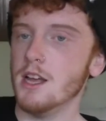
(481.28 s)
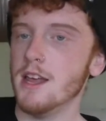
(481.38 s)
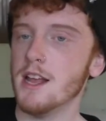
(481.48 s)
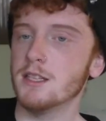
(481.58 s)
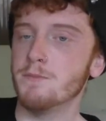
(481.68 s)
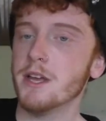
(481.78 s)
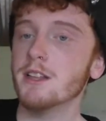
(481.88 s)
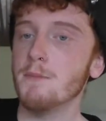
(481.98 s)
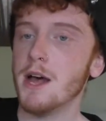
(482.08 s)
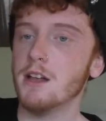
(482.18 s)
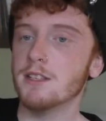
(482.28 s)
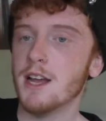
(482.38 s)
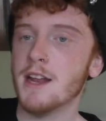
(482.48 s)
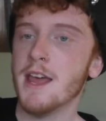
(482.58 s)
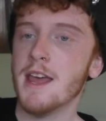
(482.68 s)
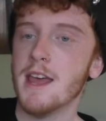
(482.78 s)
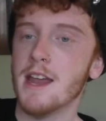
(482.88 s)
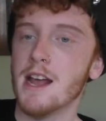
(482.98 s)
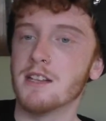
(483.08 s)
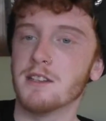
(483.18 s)
it has big lapels on it.
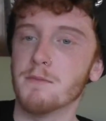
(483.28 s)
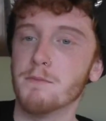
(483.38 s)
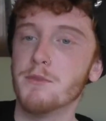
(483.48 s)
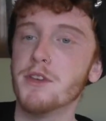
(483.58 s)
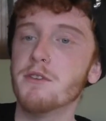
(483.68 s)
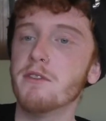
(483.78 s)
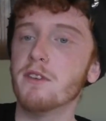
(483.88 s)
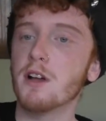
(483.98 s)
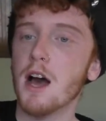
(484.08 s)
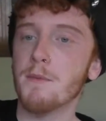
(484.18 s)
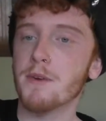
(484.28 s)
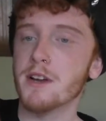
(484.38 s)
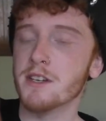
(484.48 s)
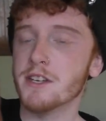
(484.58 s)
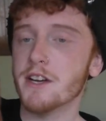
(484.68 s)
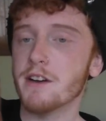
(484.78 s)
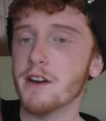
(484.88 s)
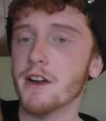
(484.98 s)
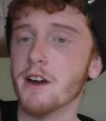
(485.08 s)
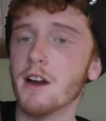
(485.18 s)
It has a beautiful copper
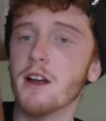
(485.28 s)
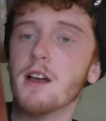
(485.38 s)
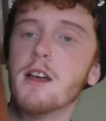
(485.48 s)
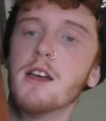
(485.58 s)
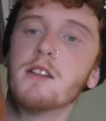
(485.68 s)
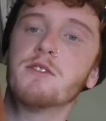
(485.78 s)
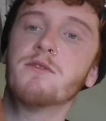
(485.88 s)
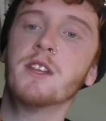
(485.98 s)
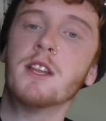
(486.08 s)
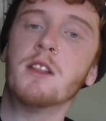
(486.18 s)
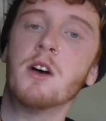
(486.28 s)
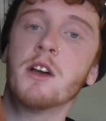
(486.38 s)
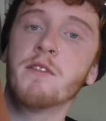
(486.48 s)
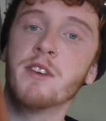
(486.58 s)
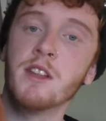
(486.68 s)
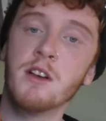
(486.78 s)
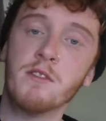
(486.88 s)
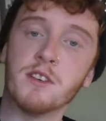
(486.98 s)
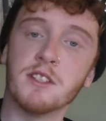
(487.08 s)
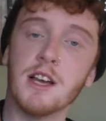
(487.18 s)
interior. It's really long and really
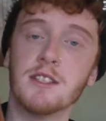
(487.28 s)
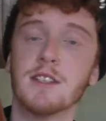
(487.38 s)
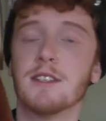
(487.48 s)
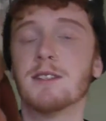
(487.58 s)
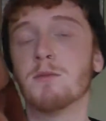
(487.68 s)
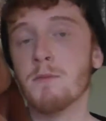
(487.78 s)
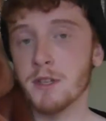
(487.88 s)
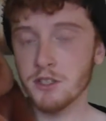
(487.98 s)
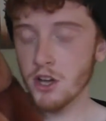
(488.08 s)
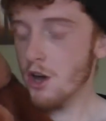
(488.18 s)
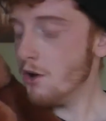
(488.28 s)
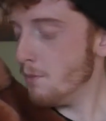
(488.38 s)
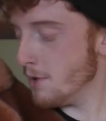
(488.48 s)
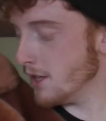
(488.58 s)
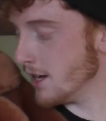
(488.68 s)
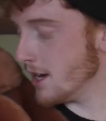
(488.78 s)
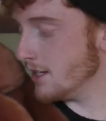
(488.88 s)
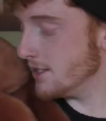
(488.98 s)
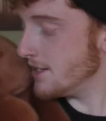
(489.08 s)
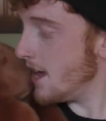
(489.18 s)
oversized. This is a women's coat, but like I
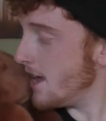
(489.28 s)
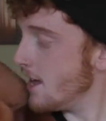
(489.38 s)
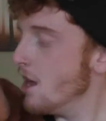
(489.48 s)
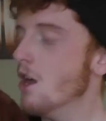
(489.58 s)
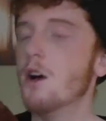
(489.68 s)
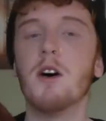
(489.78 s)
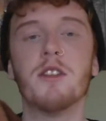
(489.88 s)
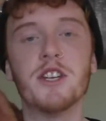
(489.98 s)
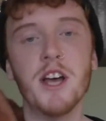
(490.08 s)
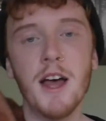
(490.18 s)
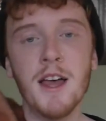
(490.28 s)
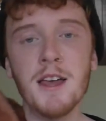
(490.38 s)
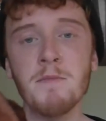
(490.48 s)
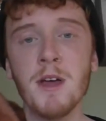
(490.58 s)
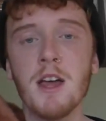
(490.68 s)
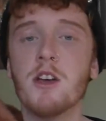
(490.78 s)
say all the time,